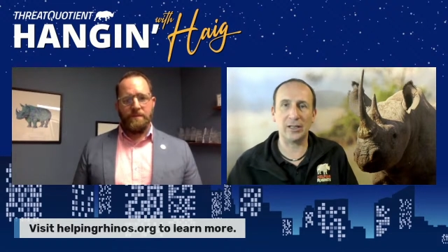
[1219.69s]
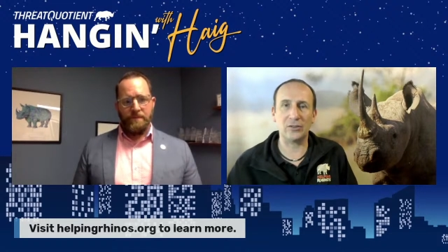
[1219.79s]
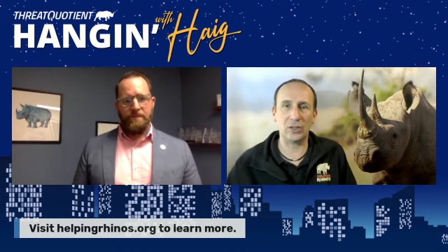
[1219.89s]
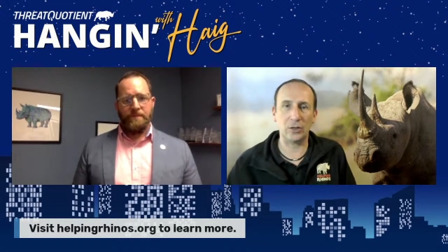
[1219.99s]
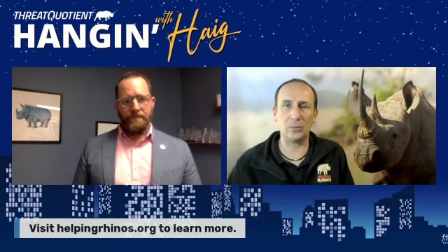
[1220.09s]

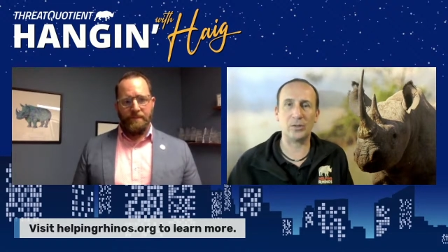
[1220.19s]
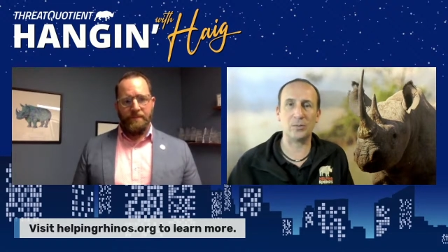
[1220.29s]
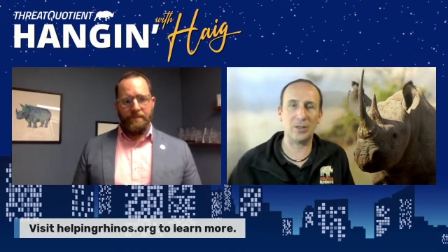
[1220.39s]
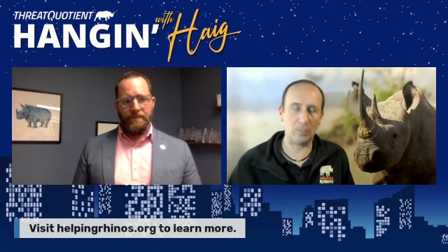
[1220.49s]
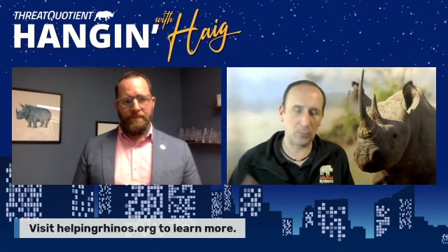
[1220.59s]
Speaker 1: So, which
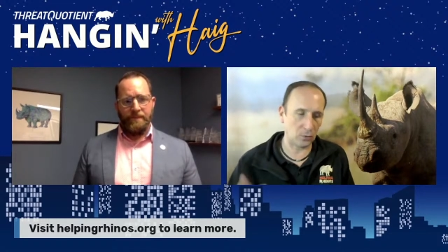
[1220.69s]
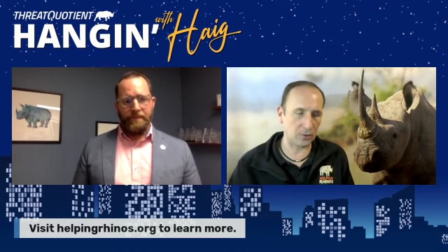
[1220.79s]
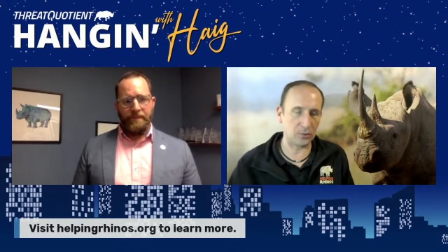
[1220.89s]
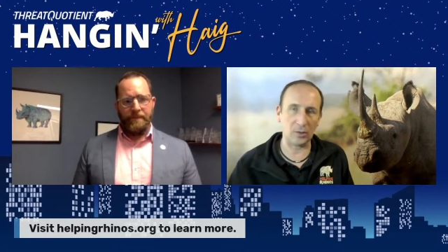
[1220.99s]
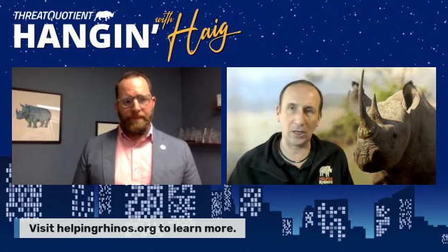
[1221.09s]
meant the
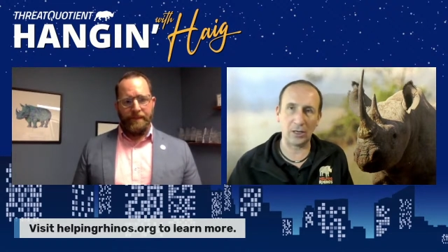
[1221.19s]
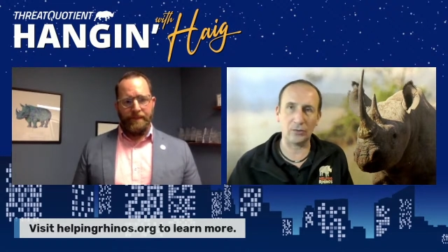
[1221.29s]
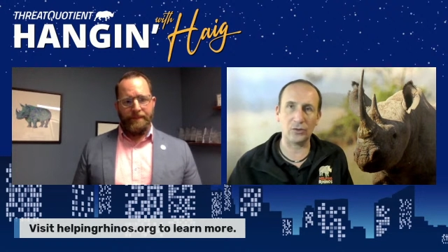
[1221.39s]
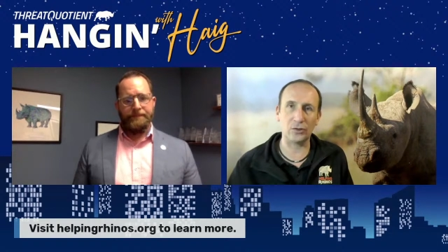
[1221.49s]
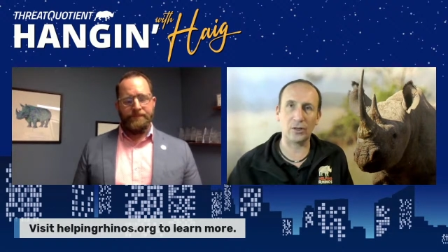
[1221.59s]
borders were
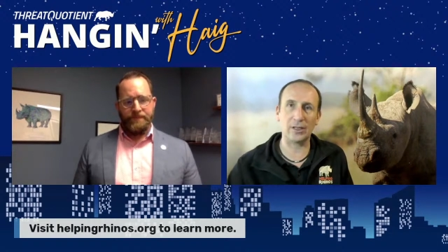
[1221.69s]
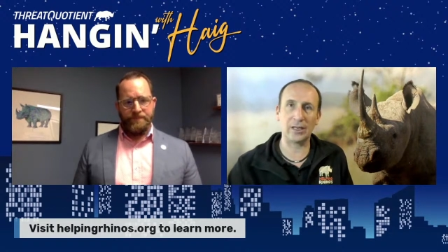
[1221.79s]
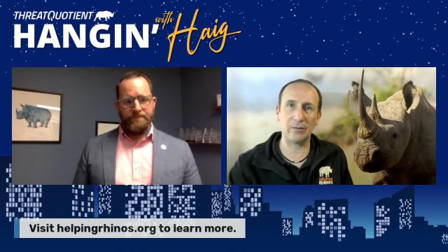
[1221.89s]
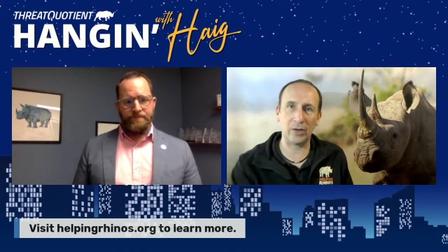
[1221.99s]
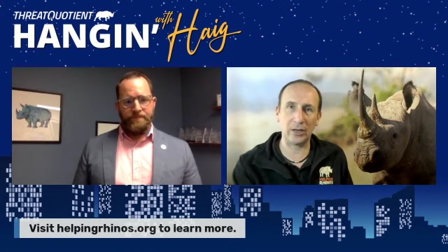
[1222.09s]
closed. You couldn't
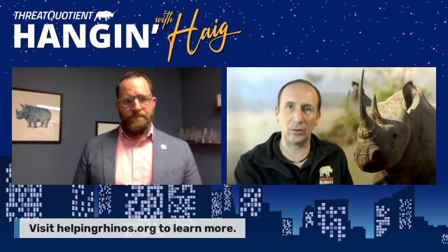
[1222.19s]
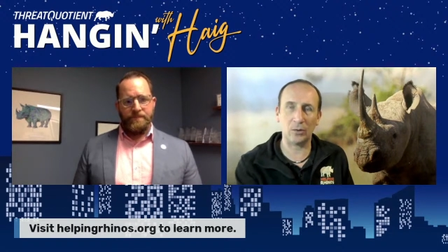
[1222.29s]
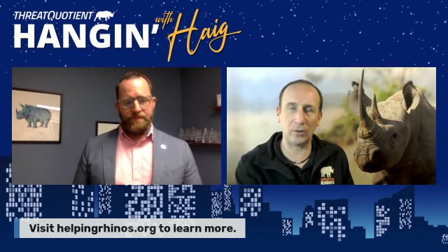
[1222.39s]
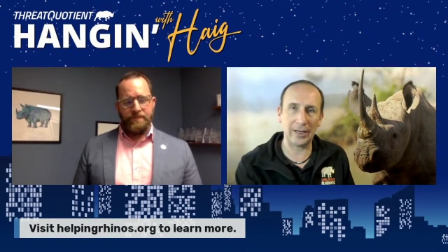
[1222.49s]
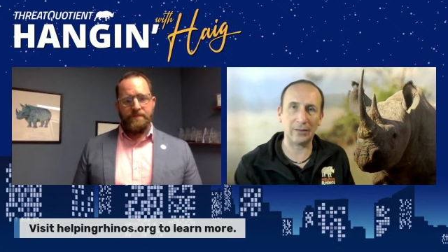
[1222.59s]
get rhino
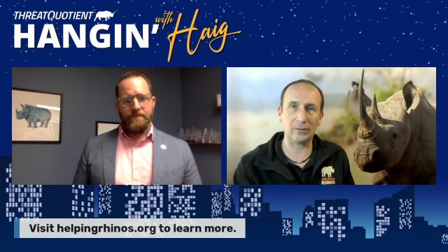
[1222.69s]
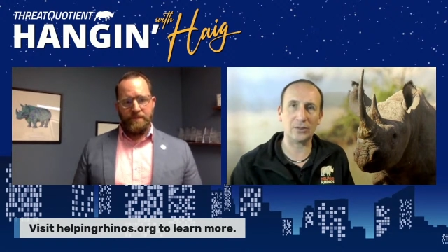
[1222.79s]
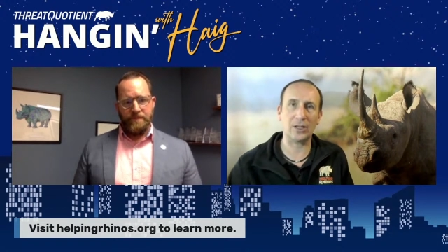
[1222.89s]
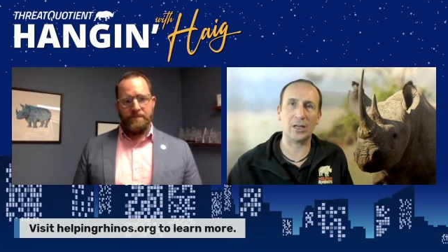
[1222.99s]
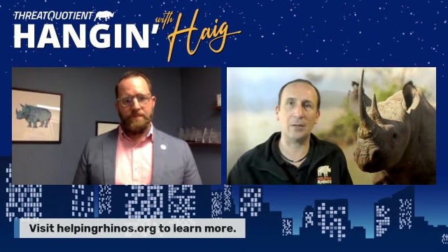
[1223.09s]
horn
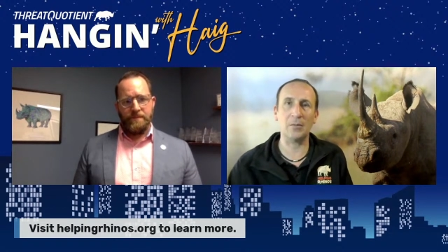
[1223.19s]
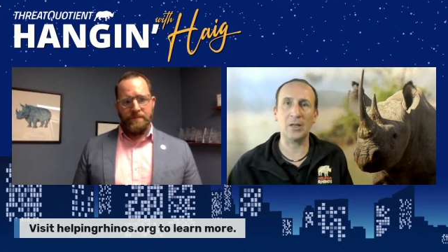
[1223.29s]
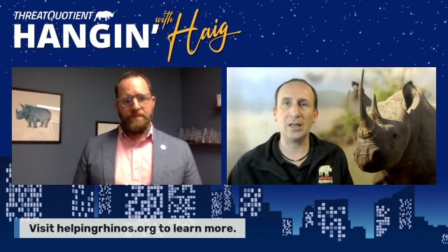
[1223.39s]
out. Um,